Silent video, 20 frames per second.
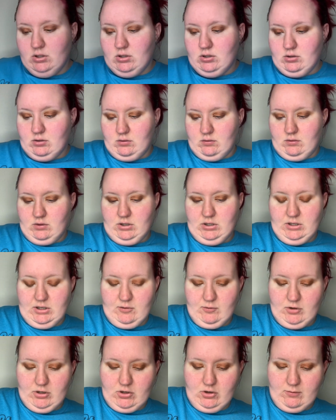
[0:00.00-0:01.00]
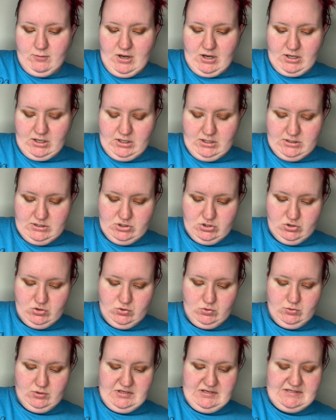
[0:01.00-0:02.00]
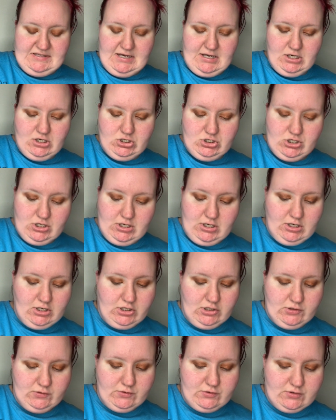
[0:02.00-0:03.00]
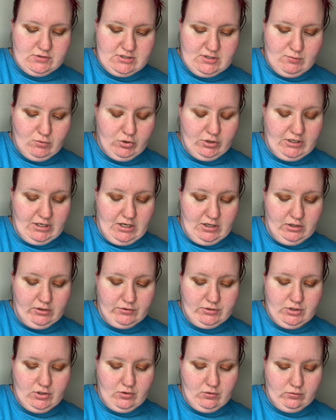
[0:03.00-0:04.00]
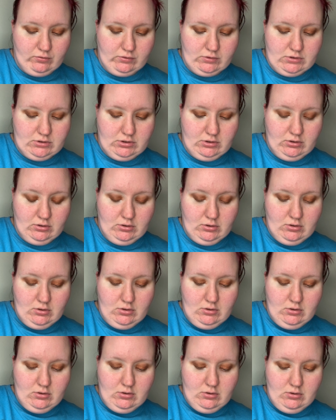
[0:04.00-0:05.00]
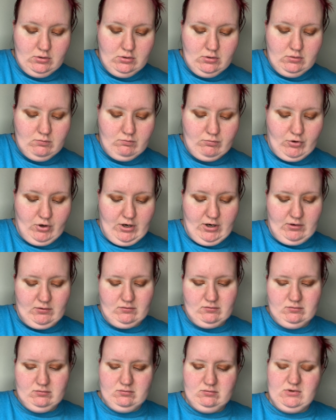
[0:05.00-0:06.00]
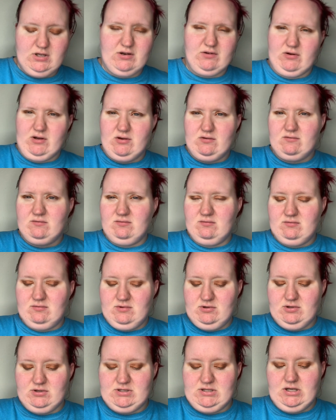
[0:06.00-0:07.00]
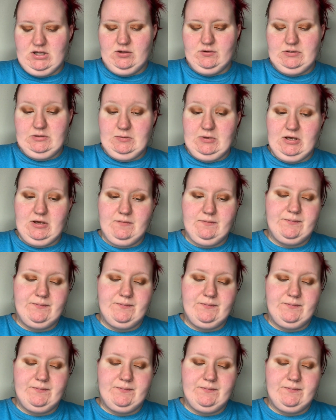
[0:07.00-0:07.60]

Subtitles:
All right, and I'm gonna go back into the second shade I used, which is the more yellow toned brown. I don't know, looks yellow to me.